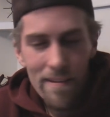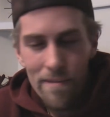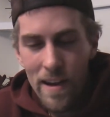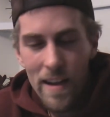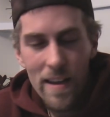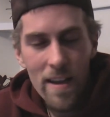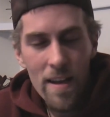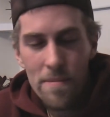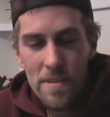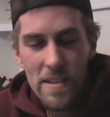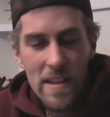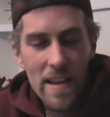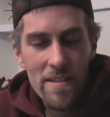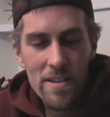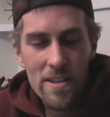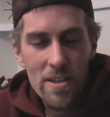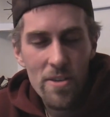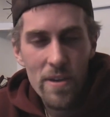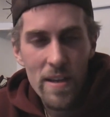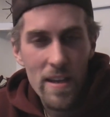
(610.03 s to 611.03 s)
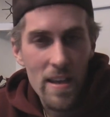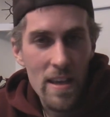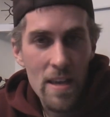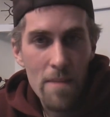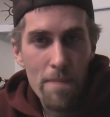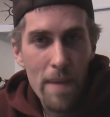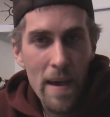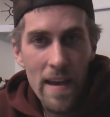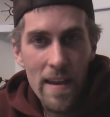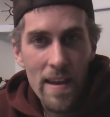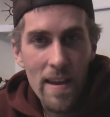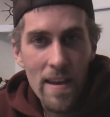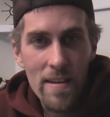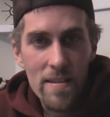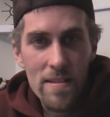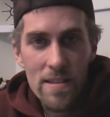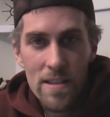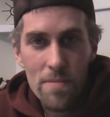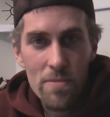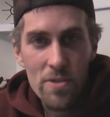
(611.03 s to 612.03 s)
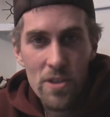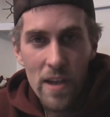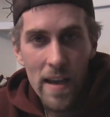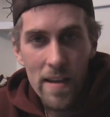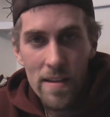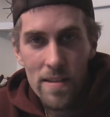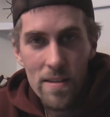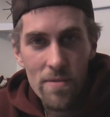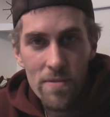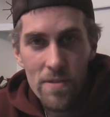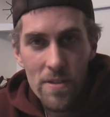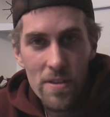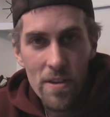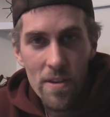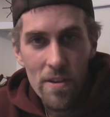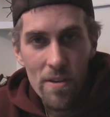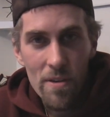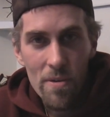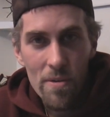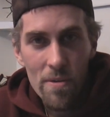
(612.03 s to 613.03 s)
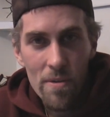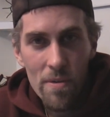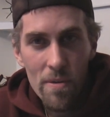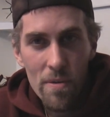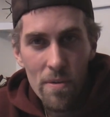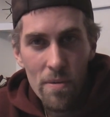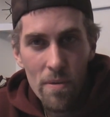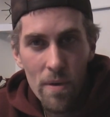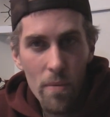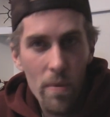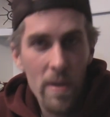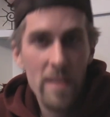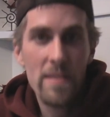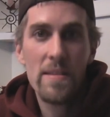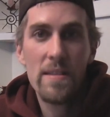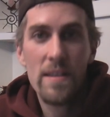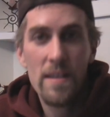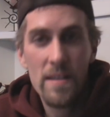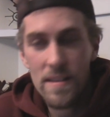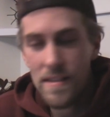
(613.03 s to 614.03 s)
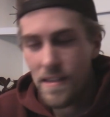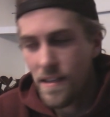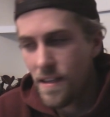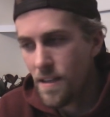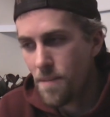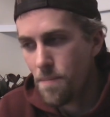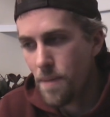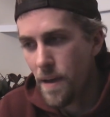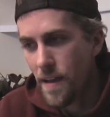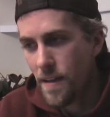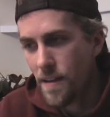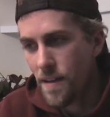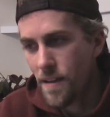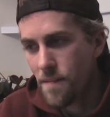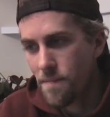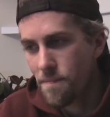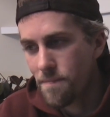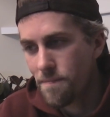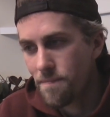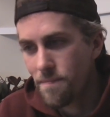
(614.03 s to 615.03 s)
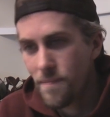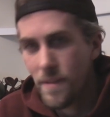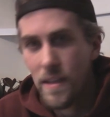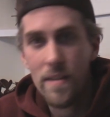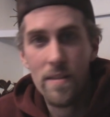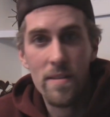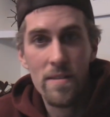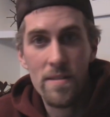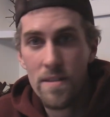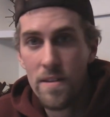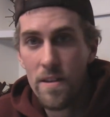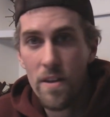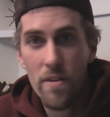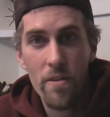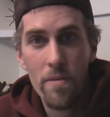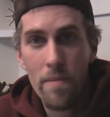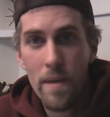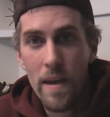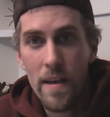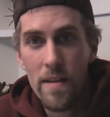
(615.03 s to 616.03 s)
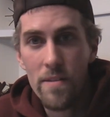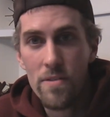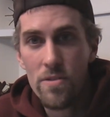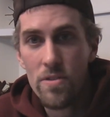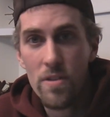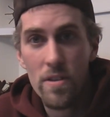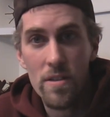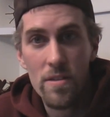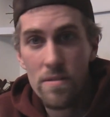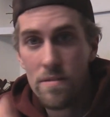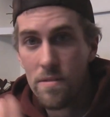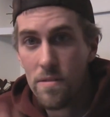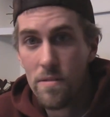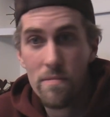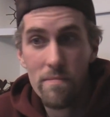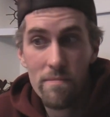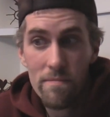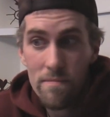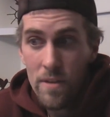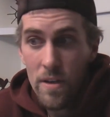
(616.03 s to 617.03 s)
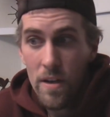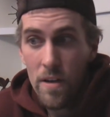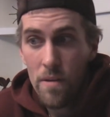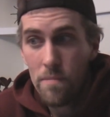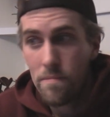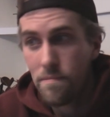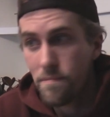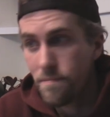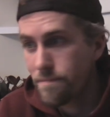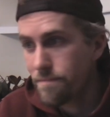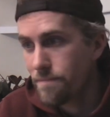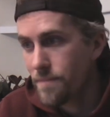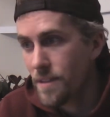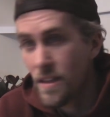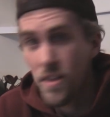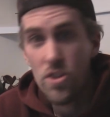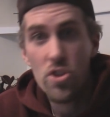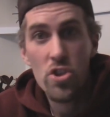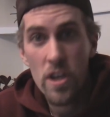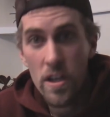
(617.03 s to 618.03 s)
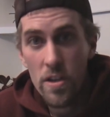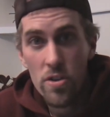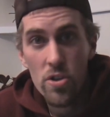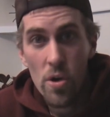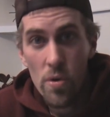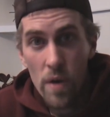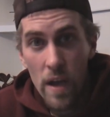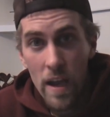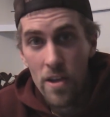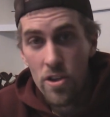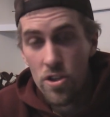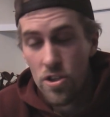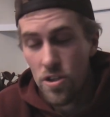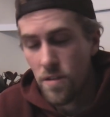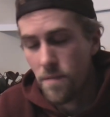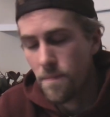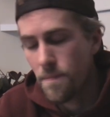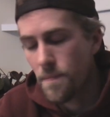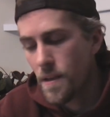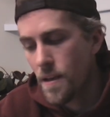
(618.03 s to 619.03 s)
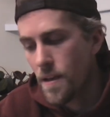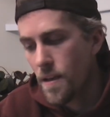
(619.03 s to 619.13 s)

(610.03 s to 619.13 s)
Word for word: when it comes down to it, e-begging is subjective too. What one sees as e-begging is another man's just, you know, legit donation.